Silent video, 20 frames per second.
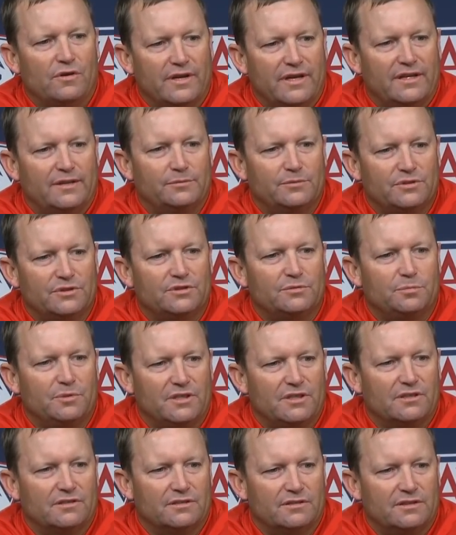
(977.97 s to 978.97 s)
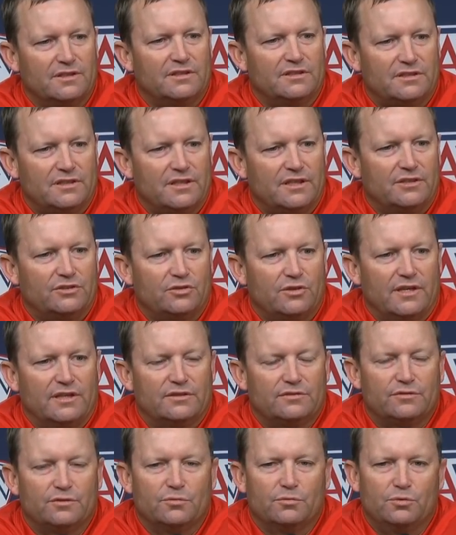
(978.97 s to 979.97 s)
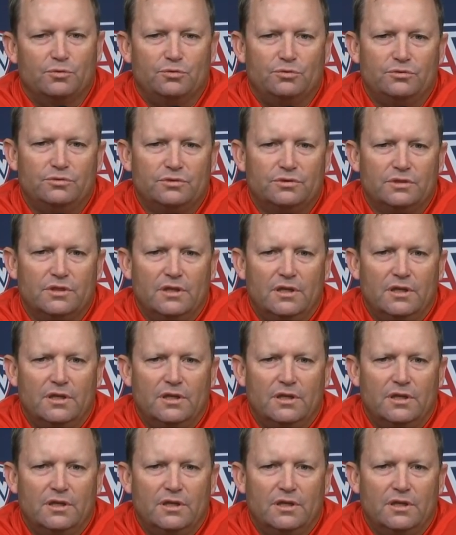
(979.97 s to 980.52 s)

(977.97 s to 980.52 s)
games just because of NCAA transfer rules,